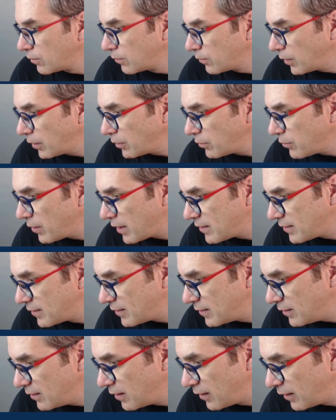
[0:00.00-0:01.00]
Where do I
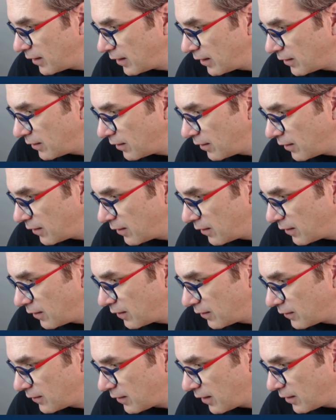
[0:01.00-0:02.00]
see
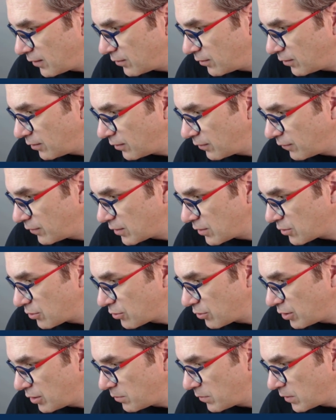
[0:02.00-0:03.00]
the title of the
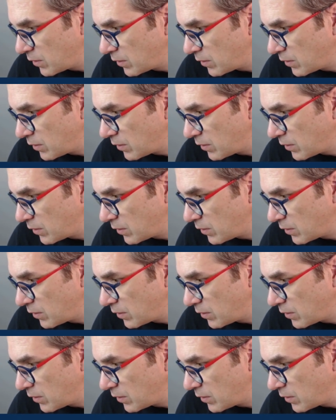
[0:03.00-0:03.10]
stream?